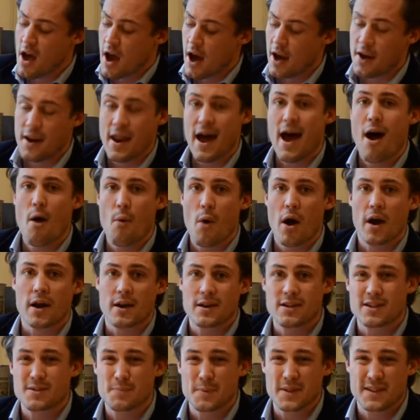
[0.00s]
and now one
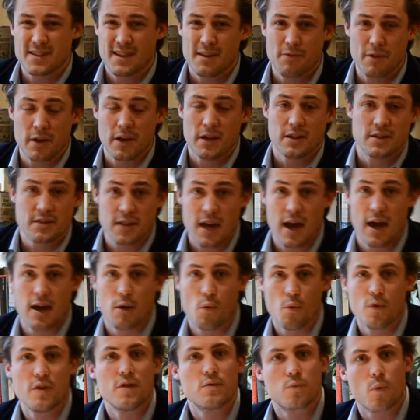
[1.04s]
can specifically say,
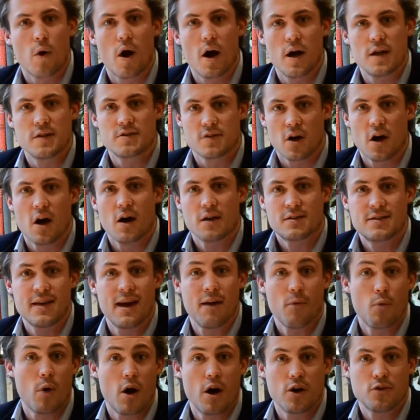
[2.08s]
well, these wines are
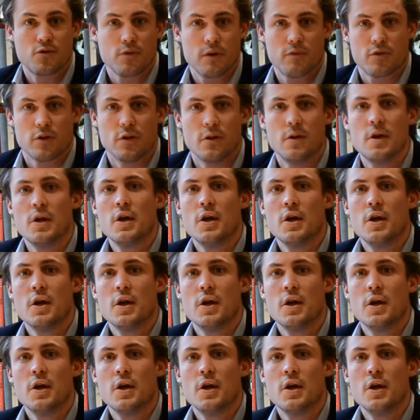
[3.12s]
terroir driven.